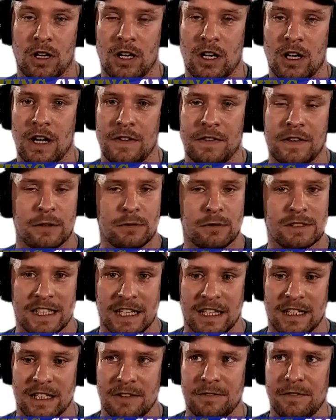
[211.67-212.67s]
I think it was
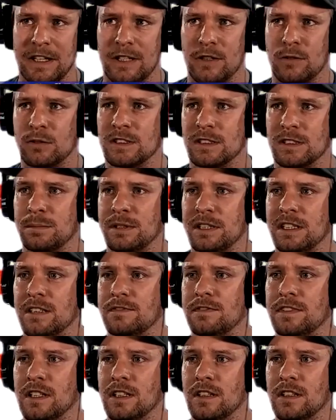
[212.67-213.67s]
LFA or was it
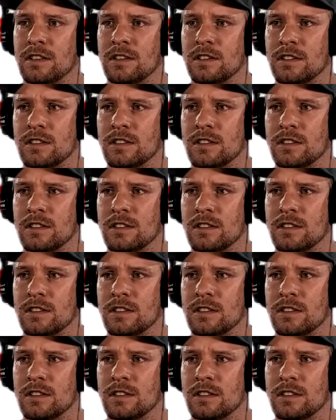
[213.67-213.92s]
PFL?